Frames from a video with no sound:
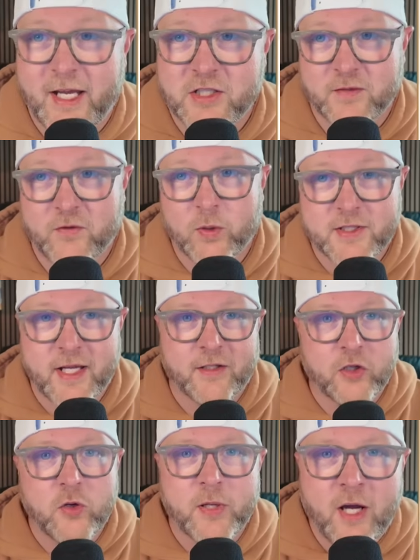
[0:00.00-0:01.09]
almost
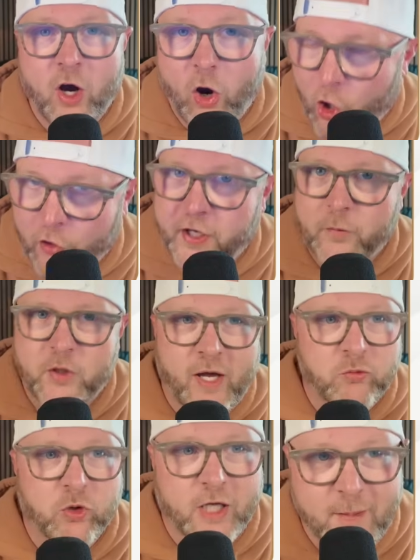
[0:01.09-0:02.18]
daily articles about
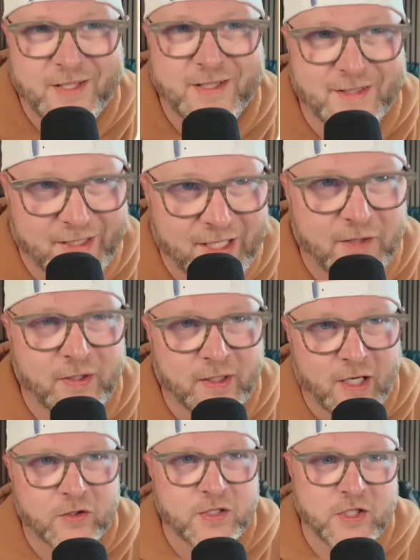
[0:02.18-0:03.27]
these game-changing
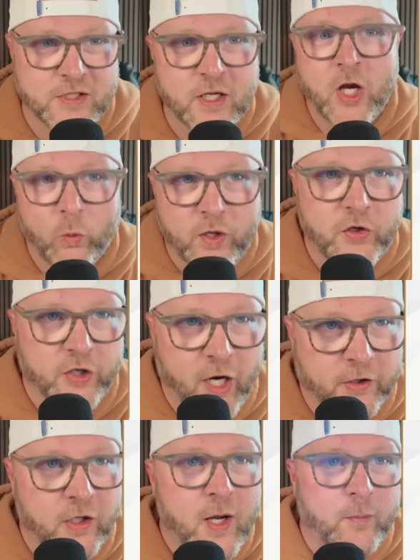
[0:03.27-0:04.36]
medications if you want to stay in the
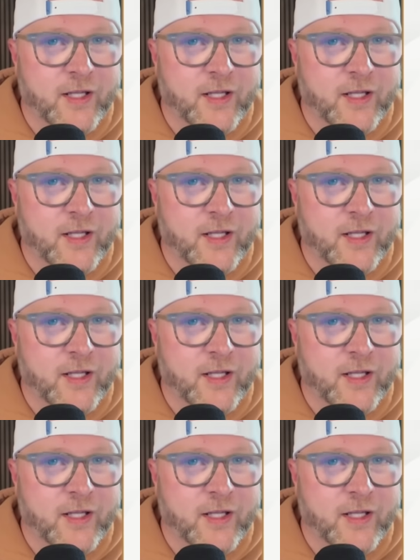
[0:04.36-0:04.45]
loop,